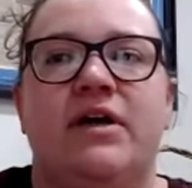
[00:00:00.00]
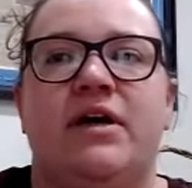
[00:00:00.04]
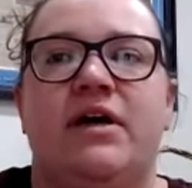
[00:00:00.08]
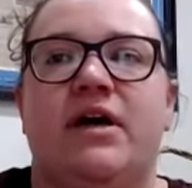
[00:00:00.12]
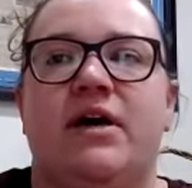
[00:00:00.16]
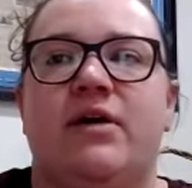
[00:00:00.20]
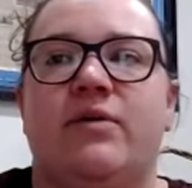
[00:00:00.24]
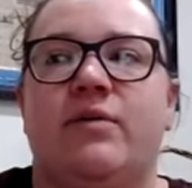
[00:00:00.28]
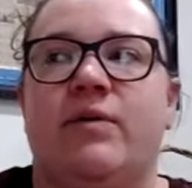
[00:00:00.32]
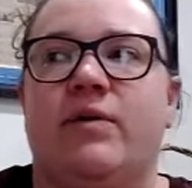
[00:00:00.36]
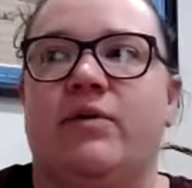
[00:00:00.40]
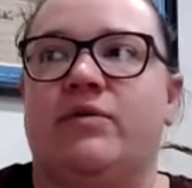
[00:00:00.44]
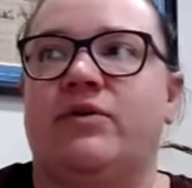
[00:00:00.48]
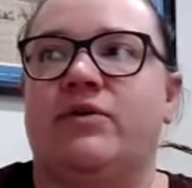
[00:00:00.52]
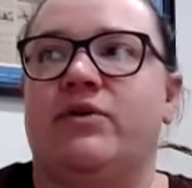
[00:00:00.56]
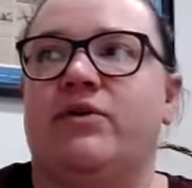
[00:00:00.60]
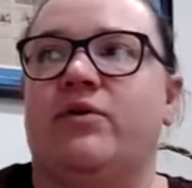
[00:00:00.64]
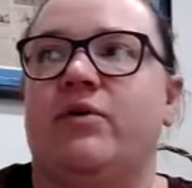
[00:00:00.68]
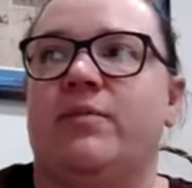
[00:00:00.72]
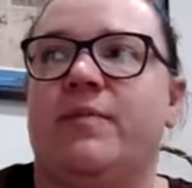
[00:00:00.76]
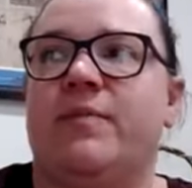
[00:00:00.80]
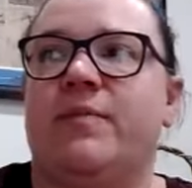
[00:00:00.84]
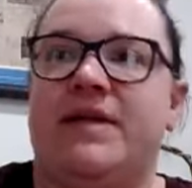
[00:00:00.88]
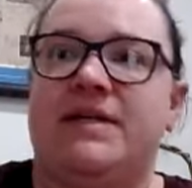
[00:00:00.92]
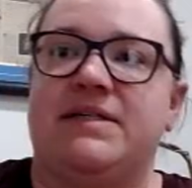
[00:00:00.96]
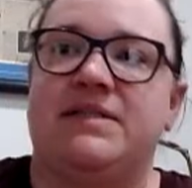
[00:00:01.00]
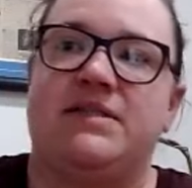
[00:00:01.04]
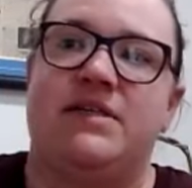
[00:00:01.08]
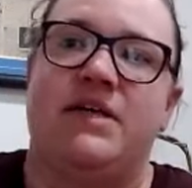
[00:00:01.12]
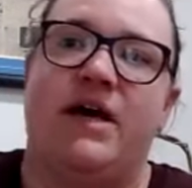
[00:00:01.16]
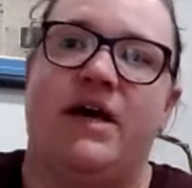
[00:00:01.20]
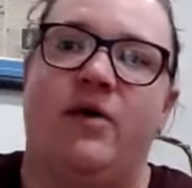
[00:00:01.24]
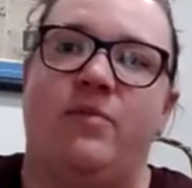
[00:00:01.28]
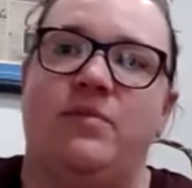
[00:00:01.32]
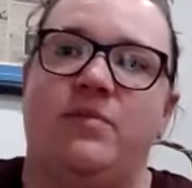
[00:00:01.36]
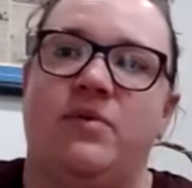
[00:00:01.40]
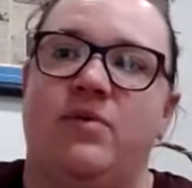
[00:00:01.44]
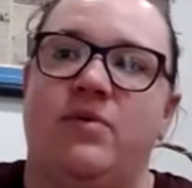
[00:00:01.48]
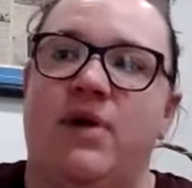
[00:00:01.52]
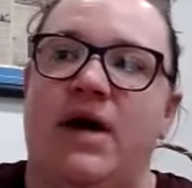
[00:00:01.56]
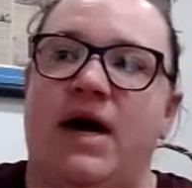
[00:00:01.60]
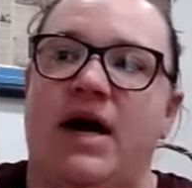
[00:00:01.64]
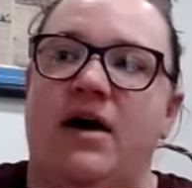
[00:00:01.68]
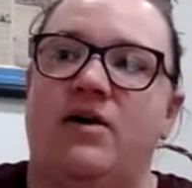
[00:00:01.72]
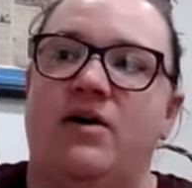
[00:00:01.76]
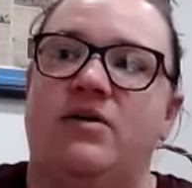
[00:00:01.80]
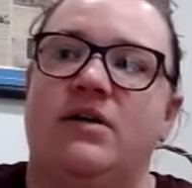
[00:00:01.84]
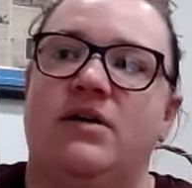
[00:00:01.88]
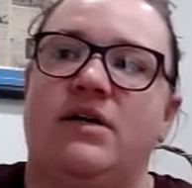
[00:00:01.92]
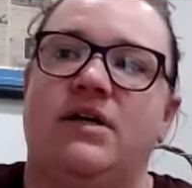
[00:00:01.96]
We will do our best to help you
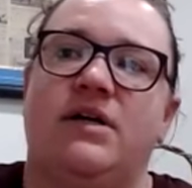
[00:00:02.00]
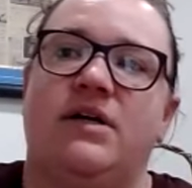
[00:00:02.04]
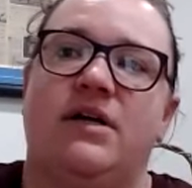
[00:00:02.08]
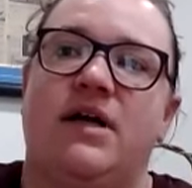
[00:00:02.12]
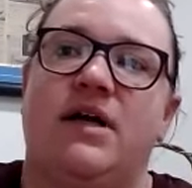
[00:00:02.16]
out.